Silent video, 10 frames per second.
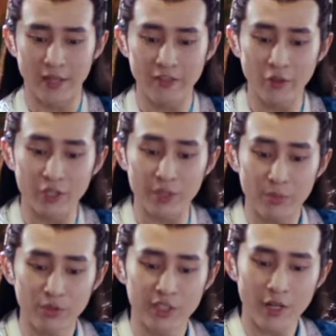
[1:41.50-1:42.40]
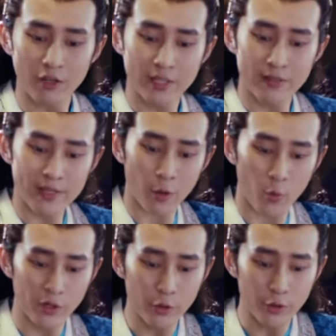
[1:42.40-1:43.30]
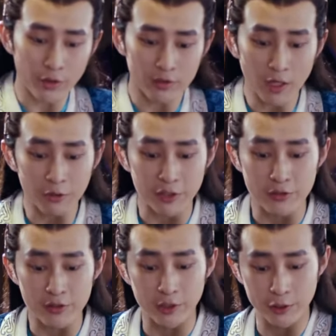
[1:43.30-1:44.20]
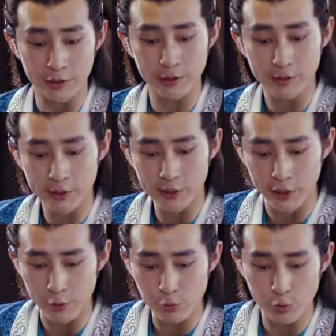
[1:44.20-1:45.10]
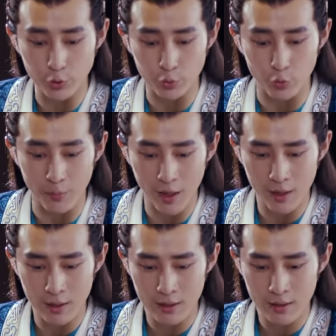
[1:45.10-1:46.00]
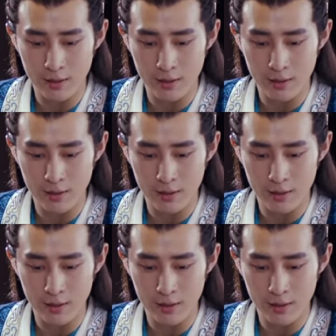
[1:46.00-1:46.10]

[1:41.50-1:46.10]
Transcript: wolf creature, but the local magistrate doesn't believe him and has him hauled away.